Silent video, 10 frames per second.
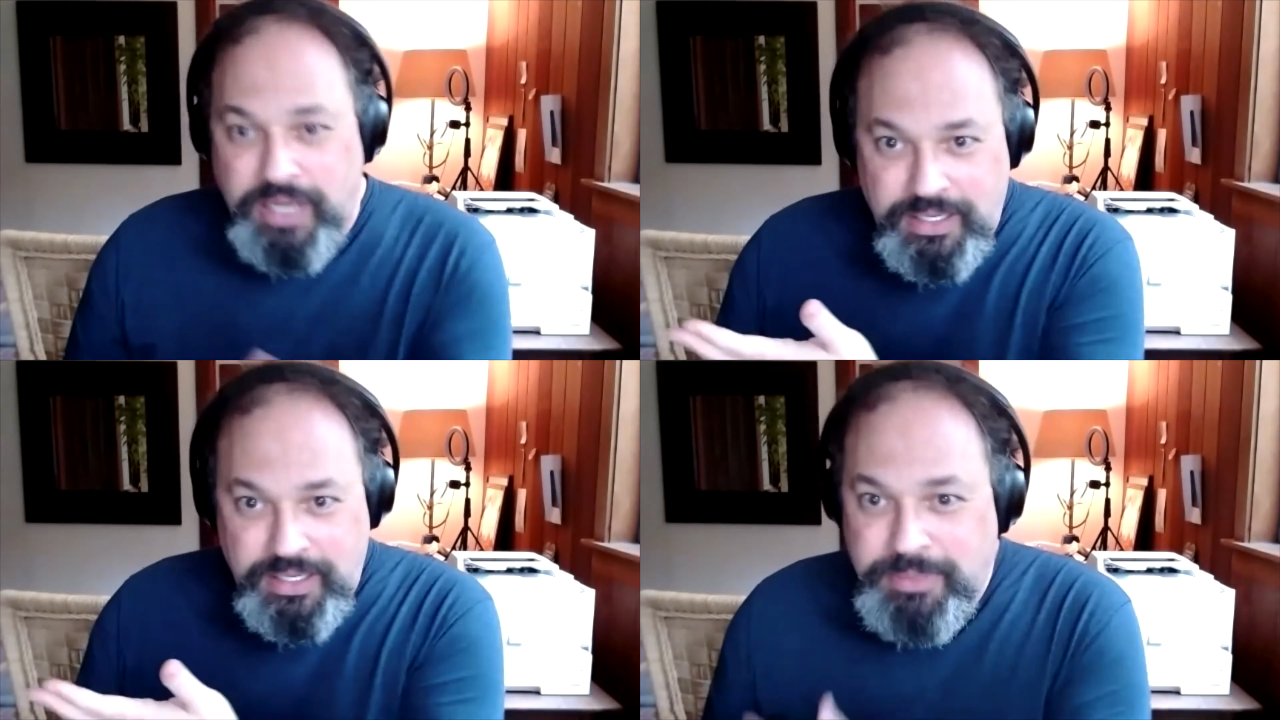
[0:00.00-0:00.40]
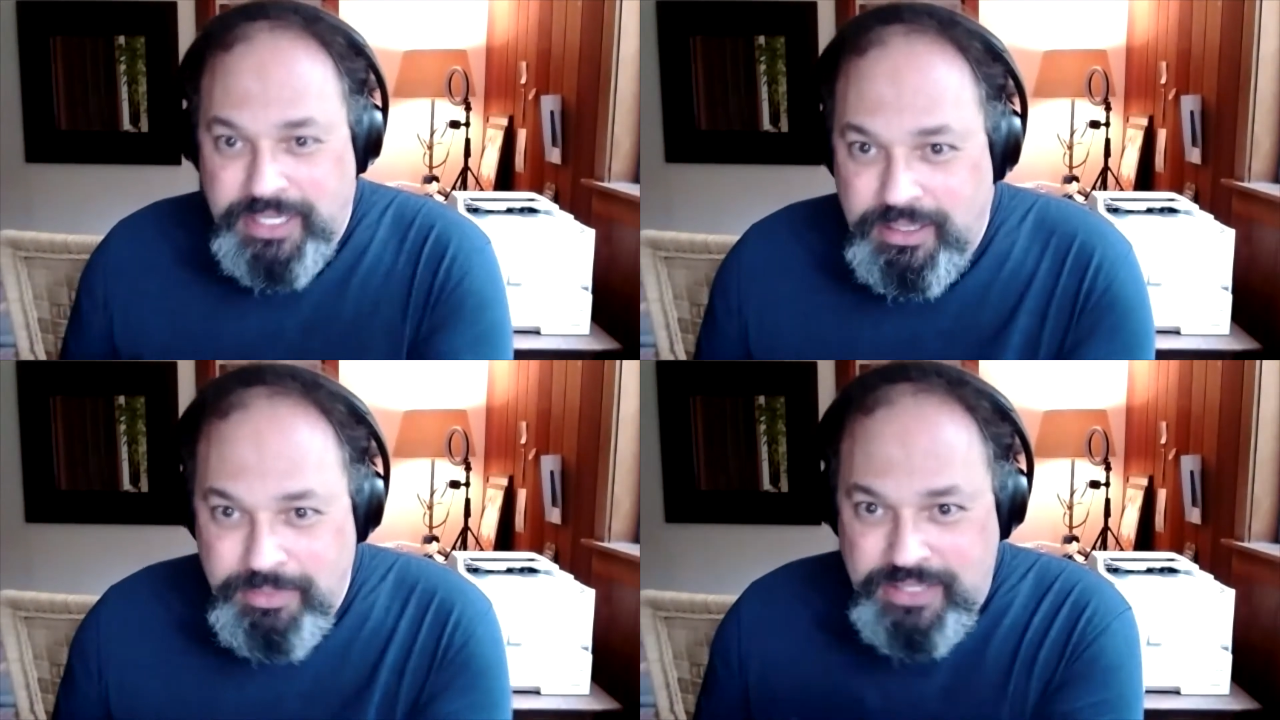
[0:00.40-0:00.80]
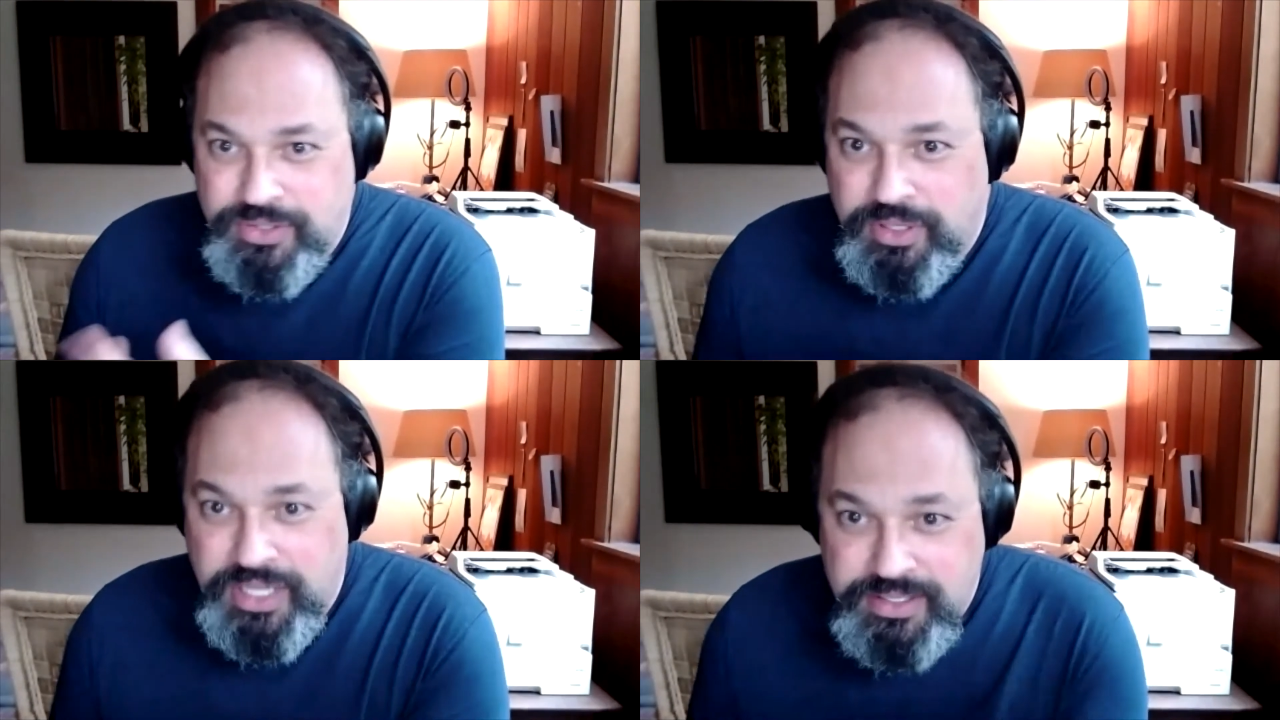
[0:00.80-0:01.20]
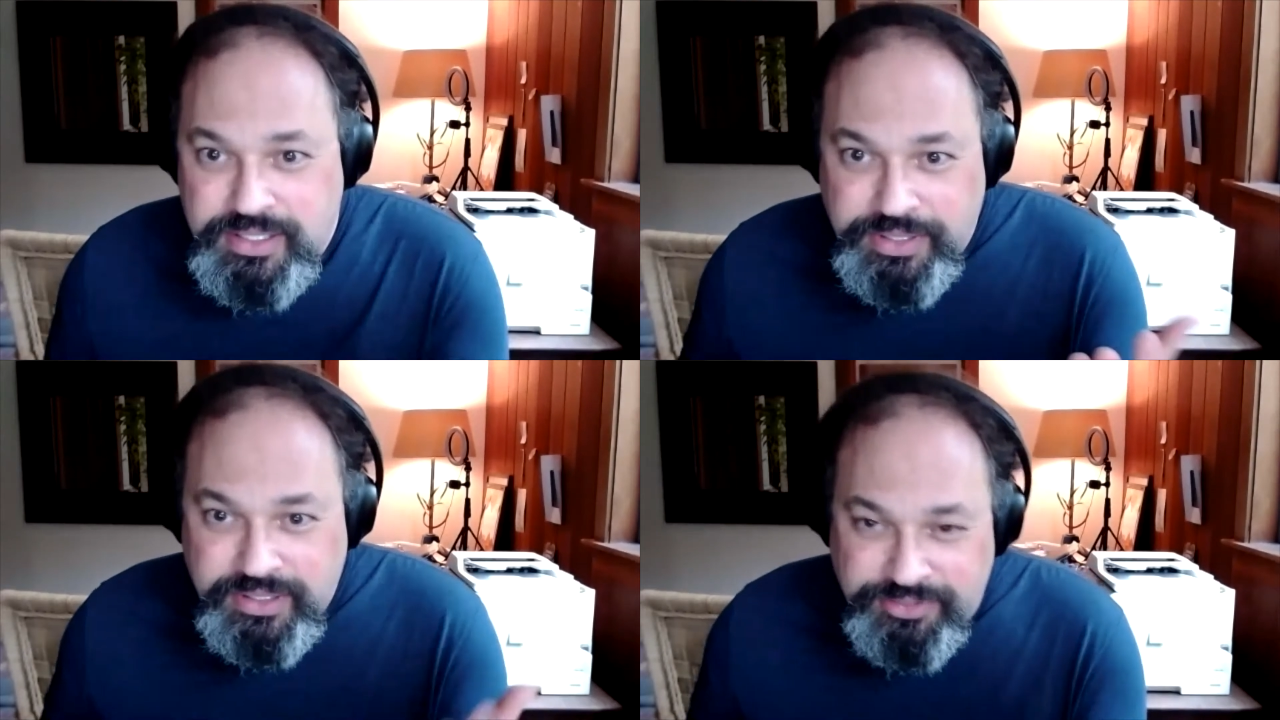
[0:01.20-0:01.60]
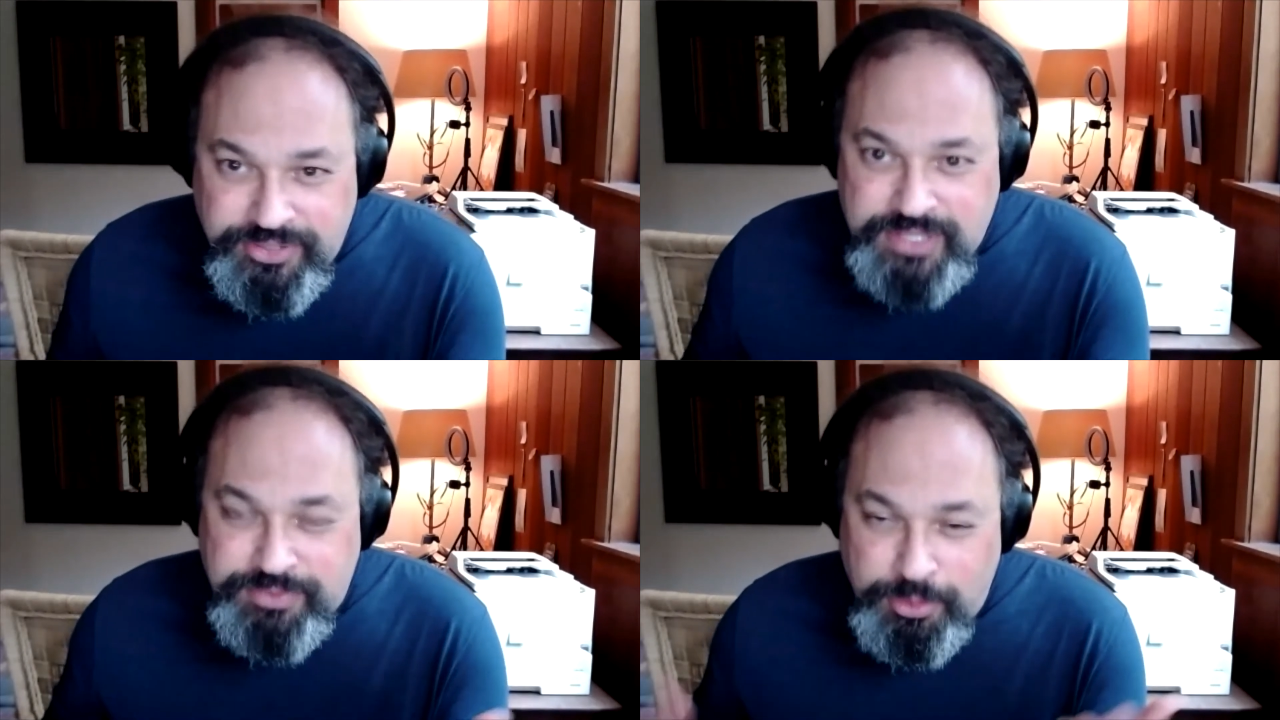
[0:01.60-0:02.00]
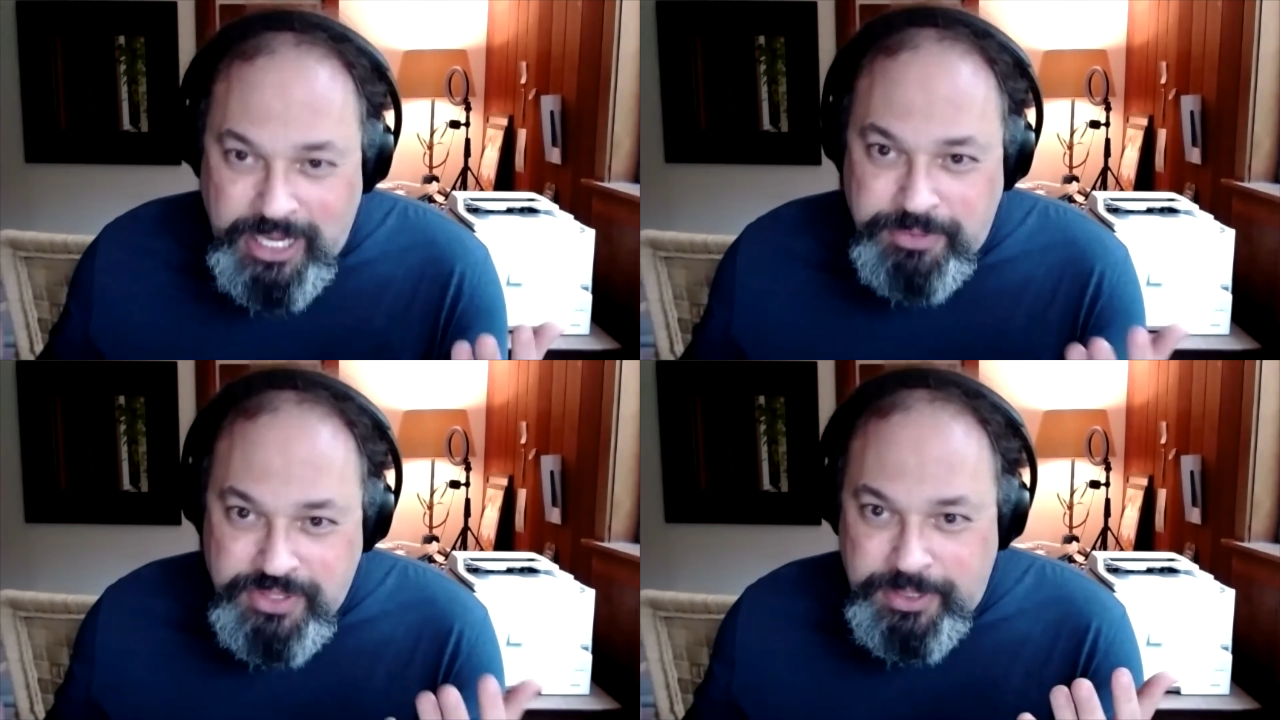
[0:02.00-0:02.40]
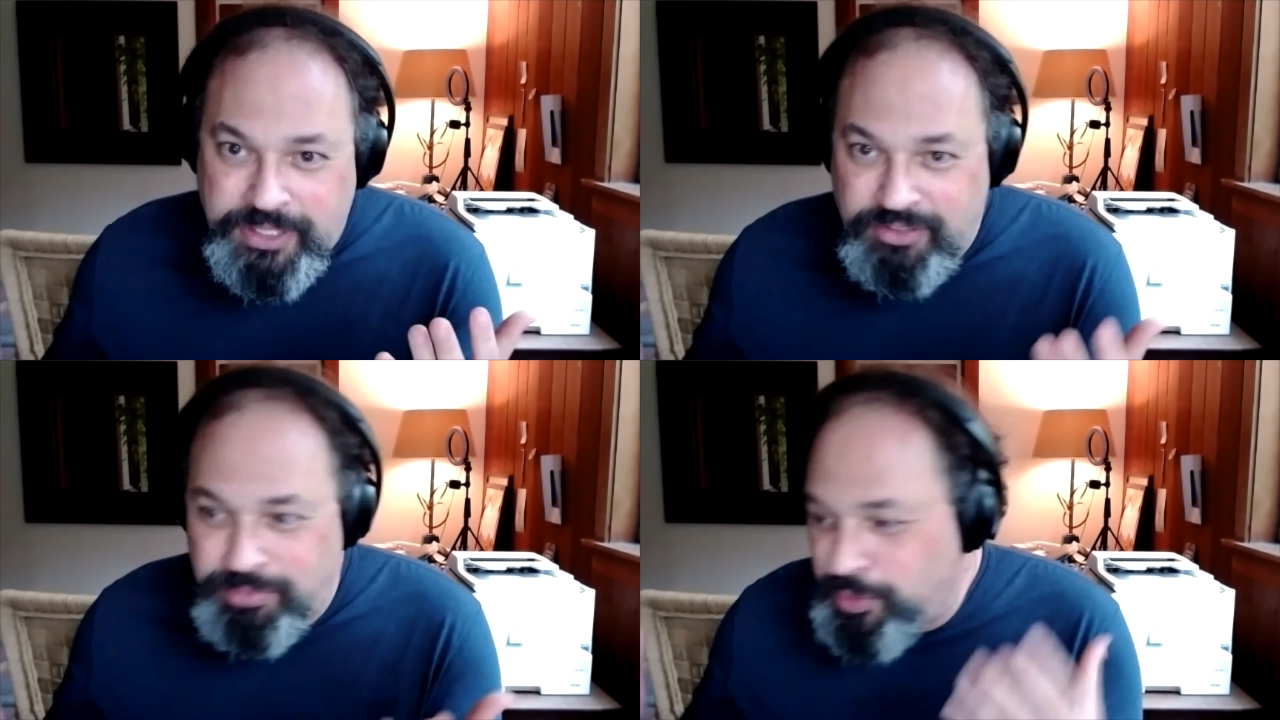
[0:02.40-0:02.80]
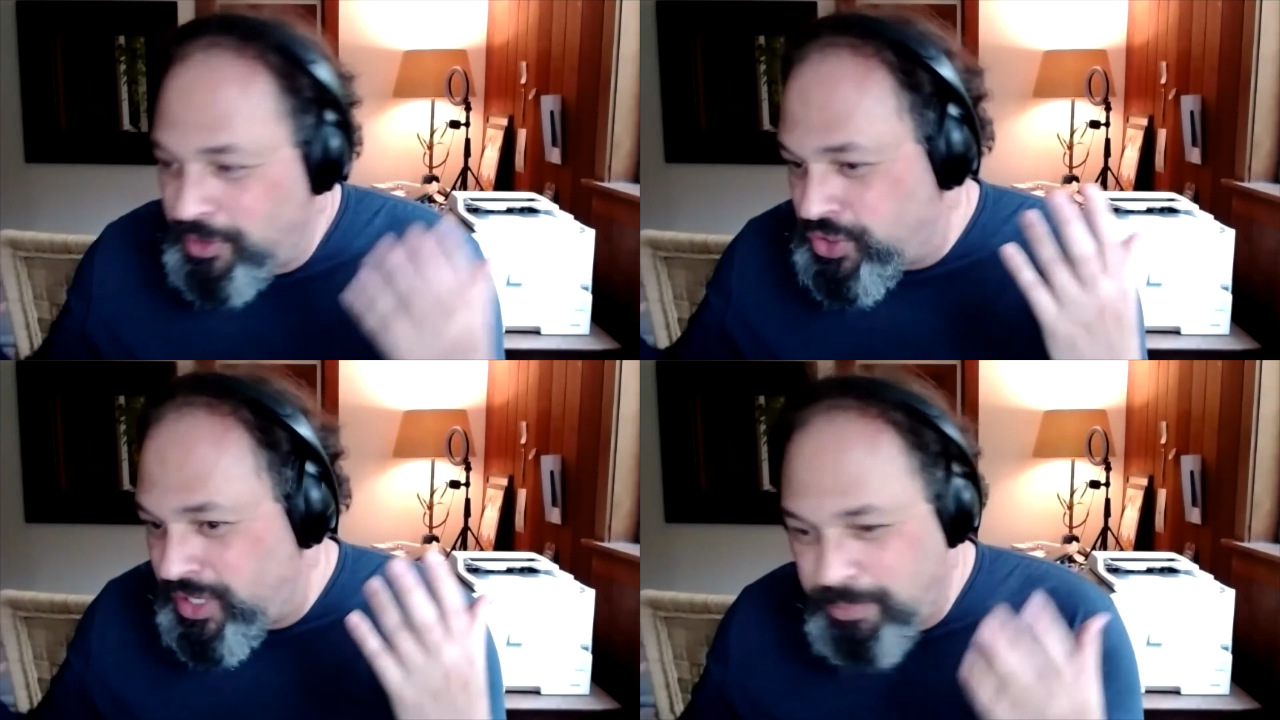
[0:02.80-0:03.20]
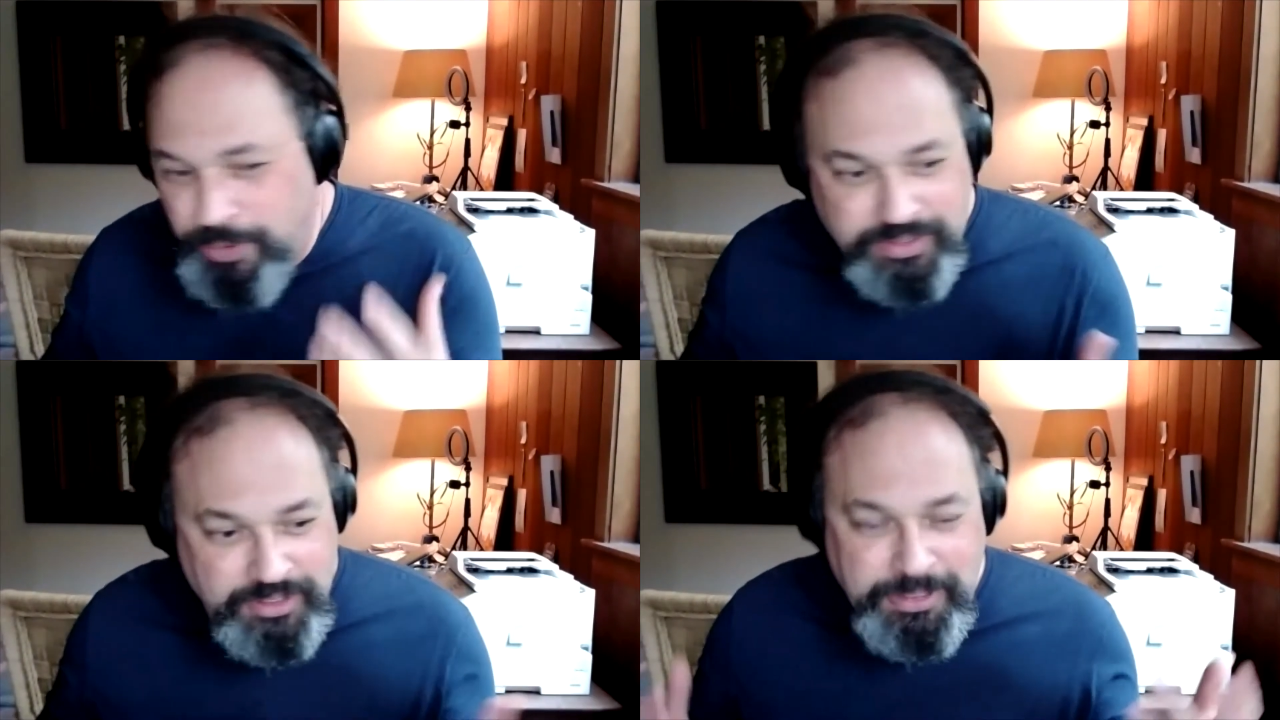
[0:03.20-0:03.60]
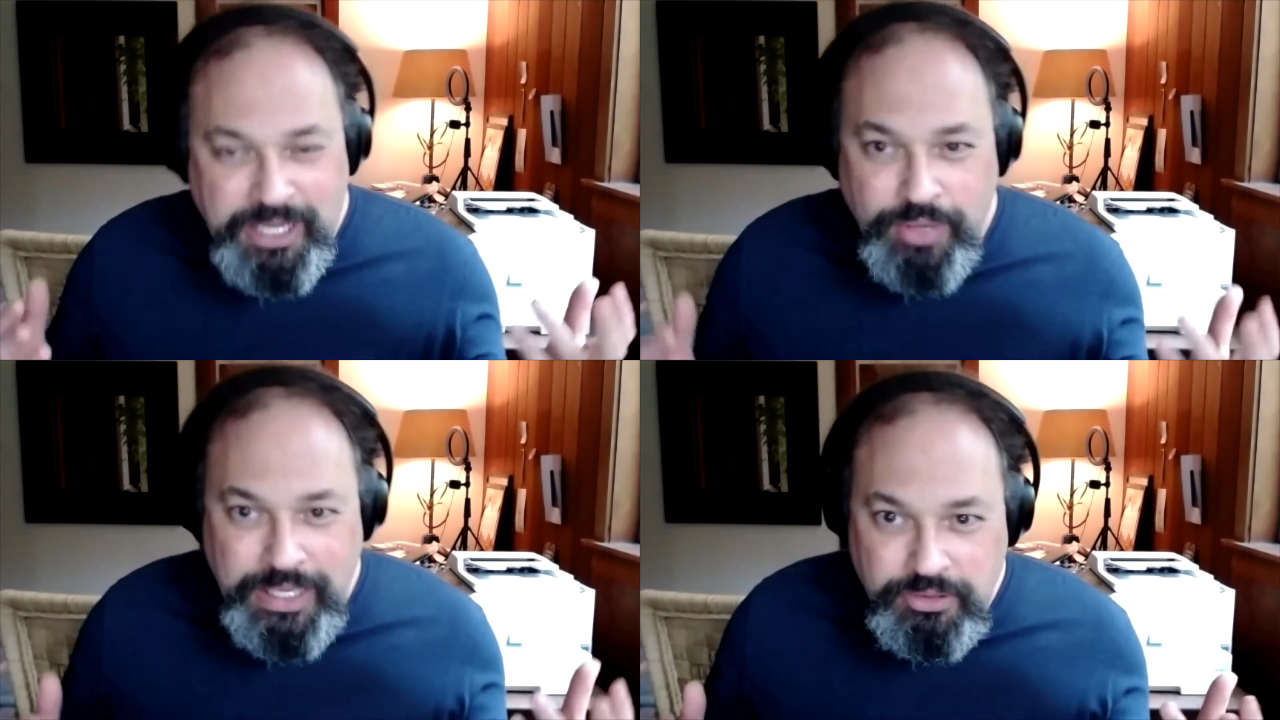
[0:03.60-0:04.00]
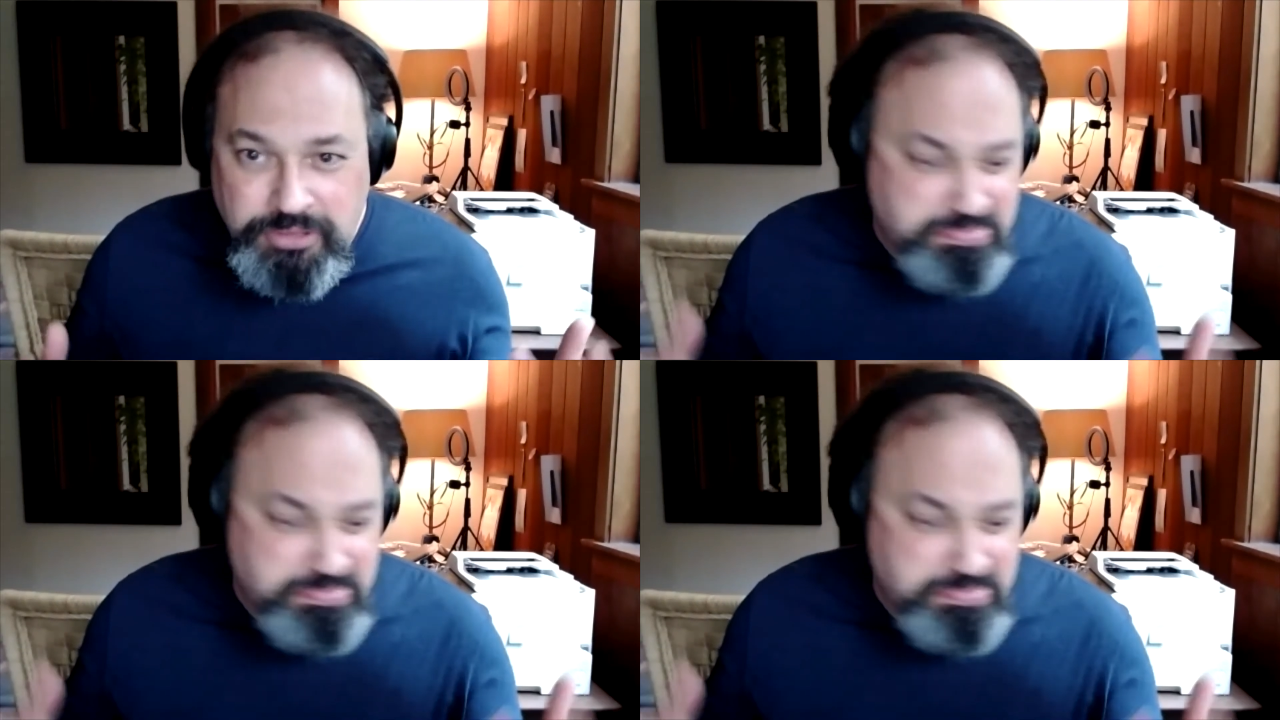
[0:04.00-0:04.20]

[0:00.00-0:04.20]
Let me ask you: is there a difference, from my perspective, between Checkpoint and Palo Alto?